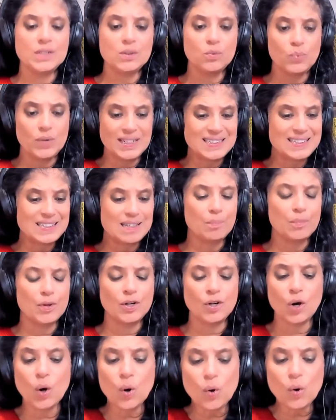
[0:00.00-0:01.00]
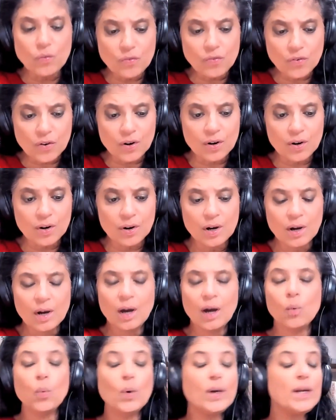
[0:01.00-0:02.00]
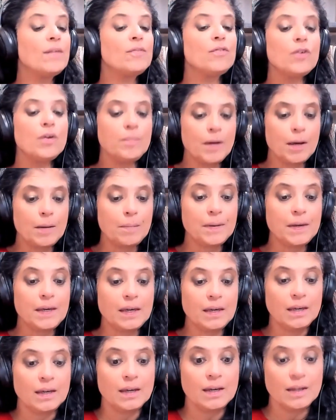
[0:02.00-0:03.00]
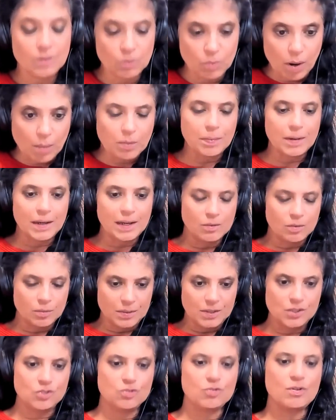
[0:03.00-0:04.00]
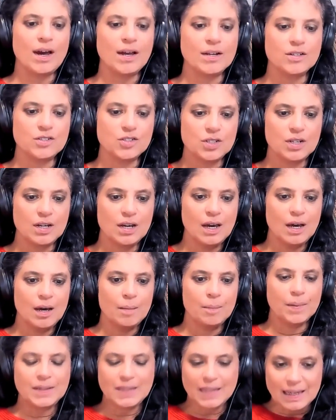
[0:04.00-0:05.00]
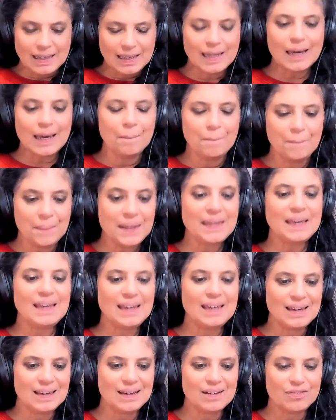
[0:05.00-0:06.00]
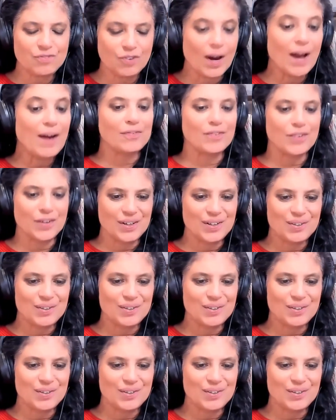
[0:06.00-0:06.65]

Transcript: win someone over, whatever it may be, the rubber band will be stretched. But that can't be forever,